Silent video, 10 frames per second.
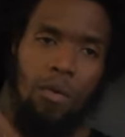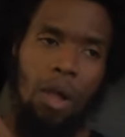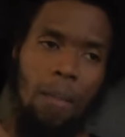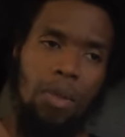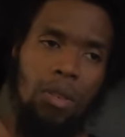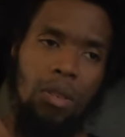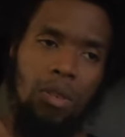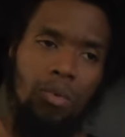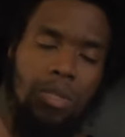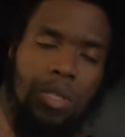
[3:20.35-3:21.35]
ramen
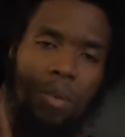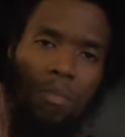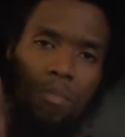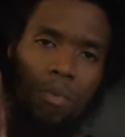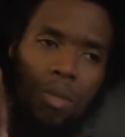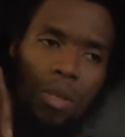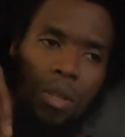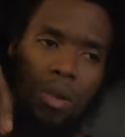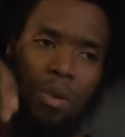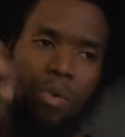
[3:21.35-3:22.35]
with some you
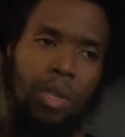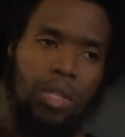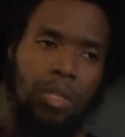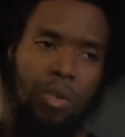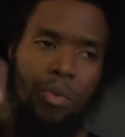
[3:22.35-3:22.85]
know, green,